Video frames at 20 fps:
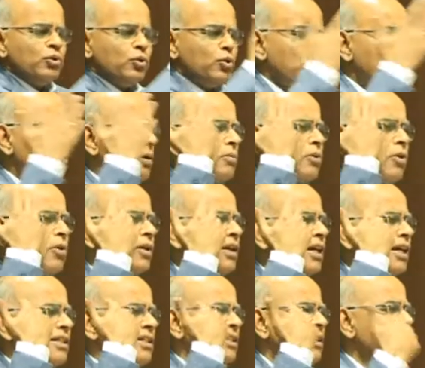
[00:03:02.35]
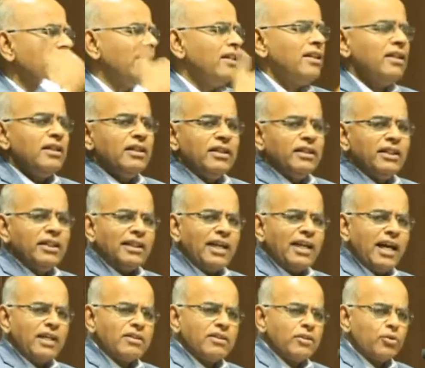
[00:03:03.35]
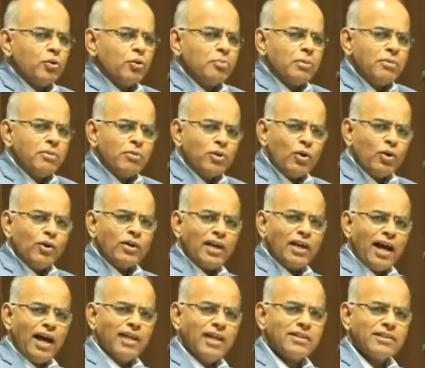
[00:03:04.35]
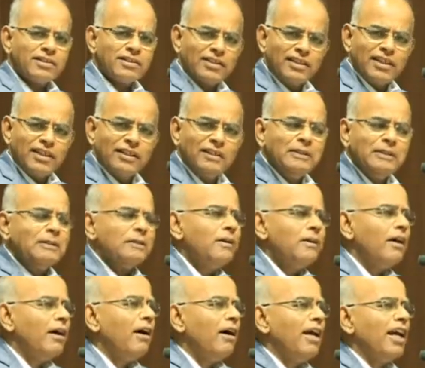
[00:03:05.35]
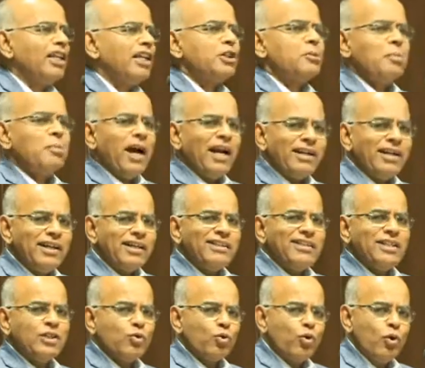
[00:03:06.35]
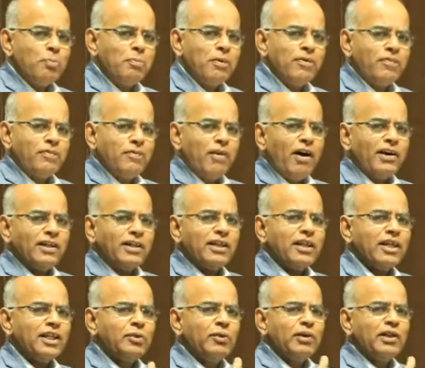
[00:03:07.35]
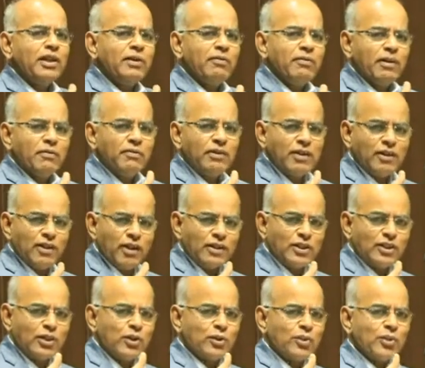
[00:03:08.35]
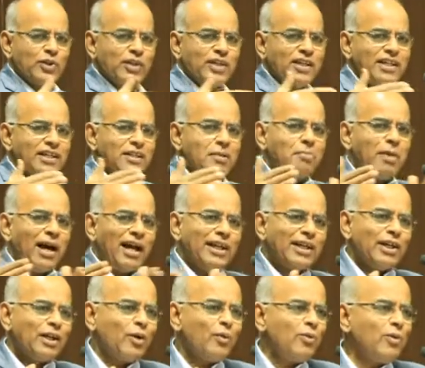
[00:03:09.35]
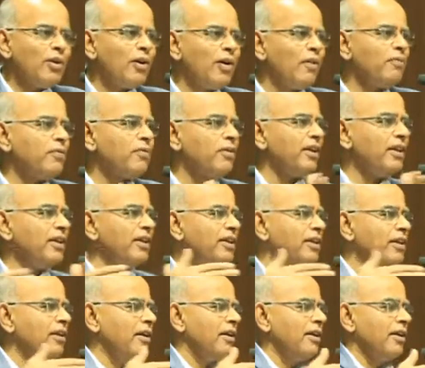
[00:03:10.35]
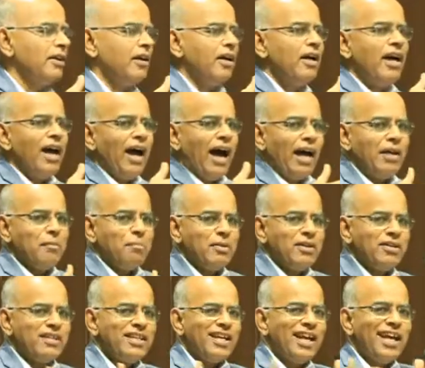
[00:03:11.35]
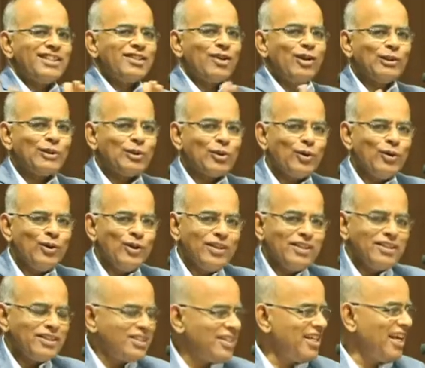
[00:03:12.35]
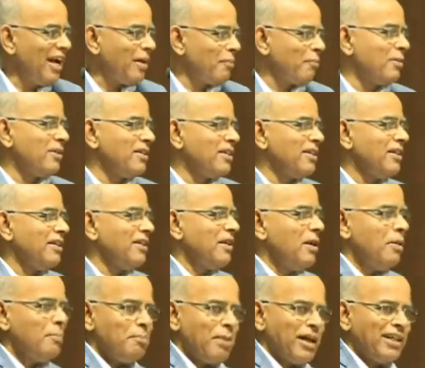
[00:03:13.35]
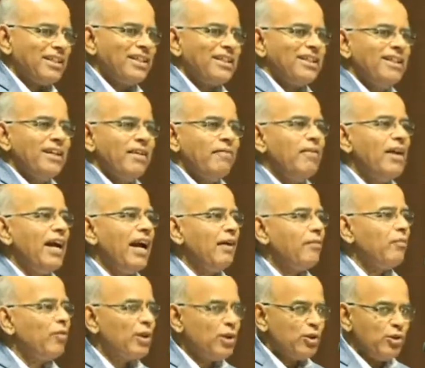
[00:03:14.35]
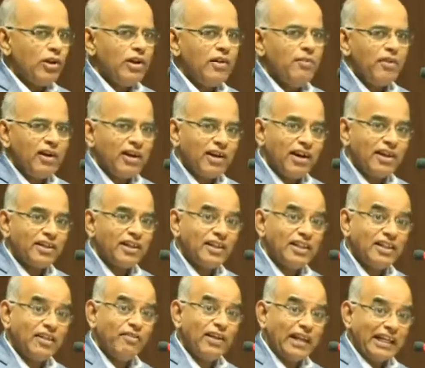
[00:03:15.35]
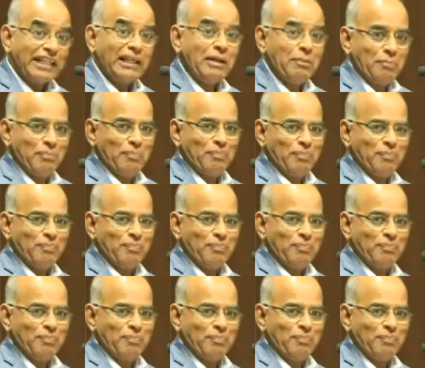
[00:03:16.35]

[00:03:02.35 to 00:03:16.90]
Supreme Court has said, Supreme Court has expanded the scope of Article 21 of the Constitution in the background of IPC as also CRPC. But we had virtually forgotten the victim.